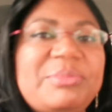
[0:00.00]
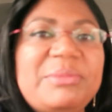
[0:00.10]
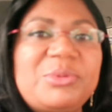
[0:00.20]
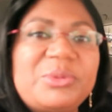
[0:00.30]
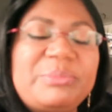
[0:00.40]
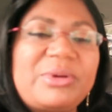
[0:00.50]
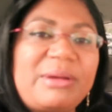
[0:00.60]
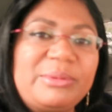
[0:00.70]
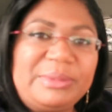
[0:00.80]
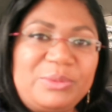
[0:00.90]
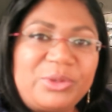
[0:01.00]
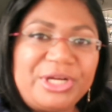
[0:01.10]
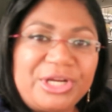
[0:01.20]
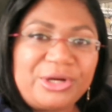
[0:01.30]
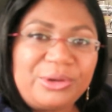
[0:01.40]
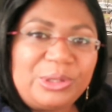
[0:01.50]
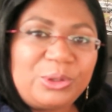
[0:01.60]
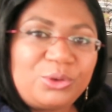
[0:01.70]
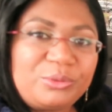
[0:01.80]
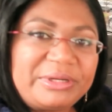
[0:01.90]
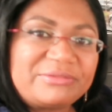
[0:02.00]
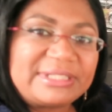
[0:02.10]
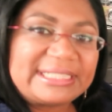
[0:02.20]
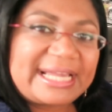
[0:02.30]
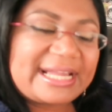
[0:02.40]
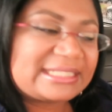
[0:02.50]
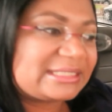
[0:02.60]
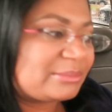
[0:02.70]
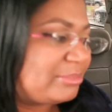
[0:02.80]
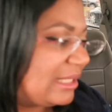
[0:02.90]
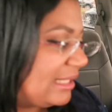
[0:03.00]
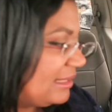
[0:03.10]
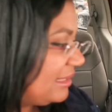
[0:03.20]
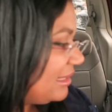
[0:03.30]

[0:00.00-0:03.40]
people would probably want to go home and relax, but